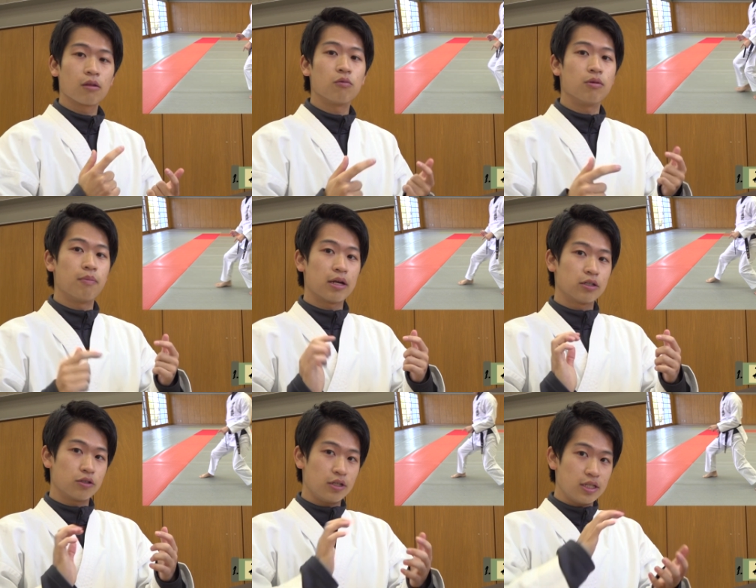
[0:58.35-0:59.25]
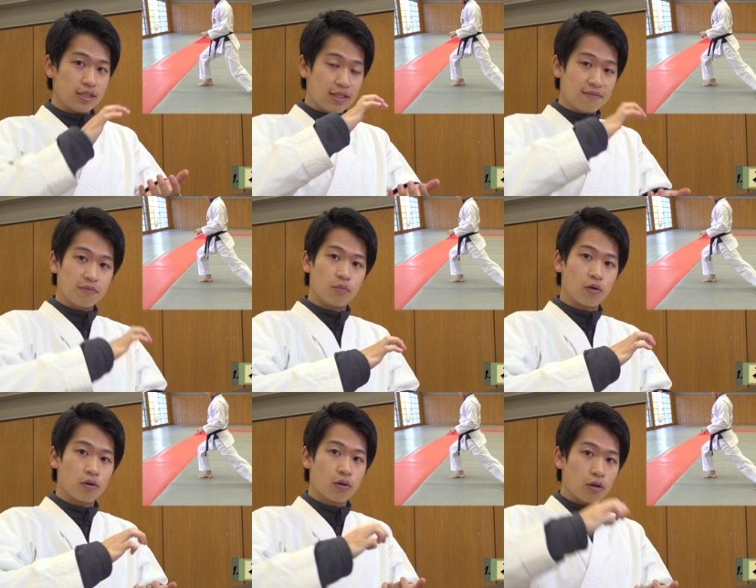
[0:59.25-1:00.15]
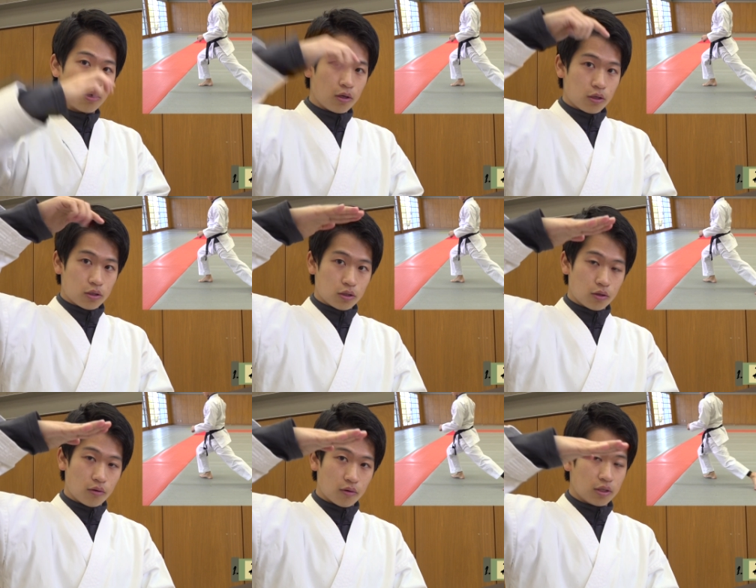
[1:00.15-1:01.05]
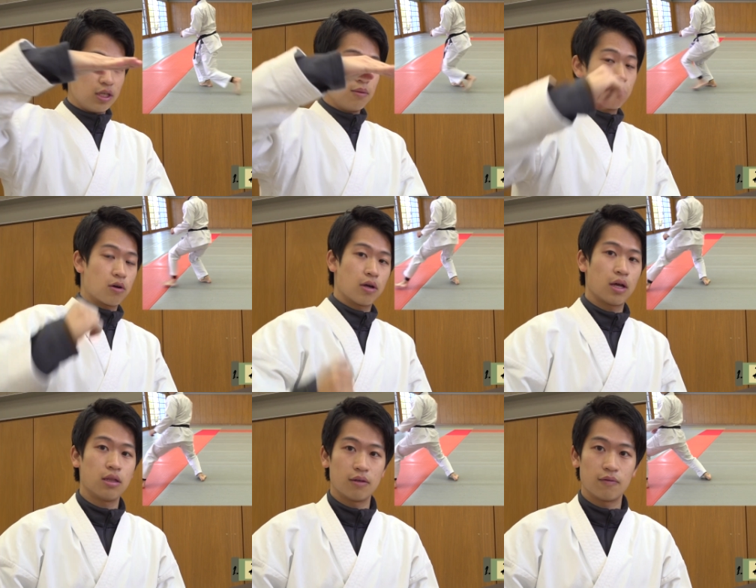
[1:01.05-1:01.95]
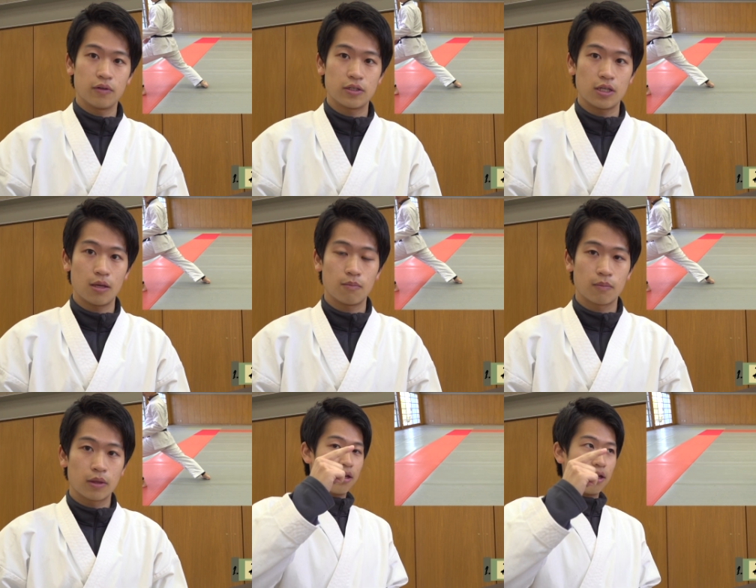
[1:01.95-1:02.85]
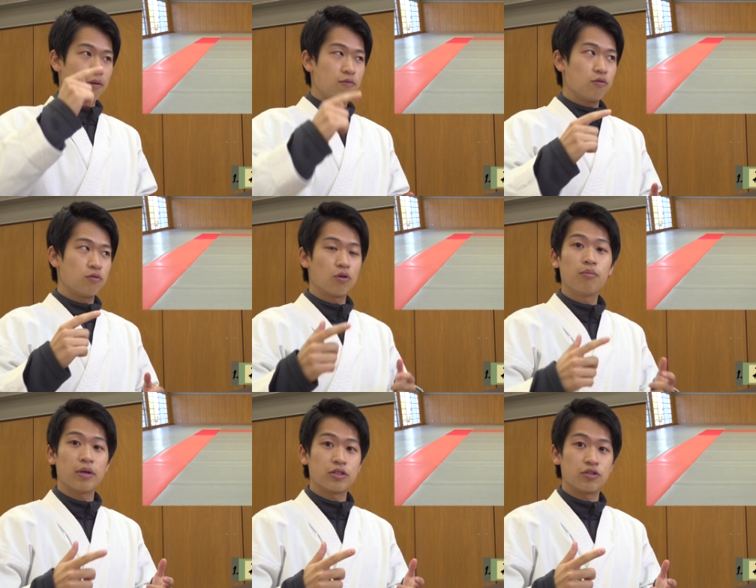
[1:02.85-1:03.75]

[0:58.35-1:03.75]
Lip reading: we bend our knees even more to keep our head level the same. If you don't bend your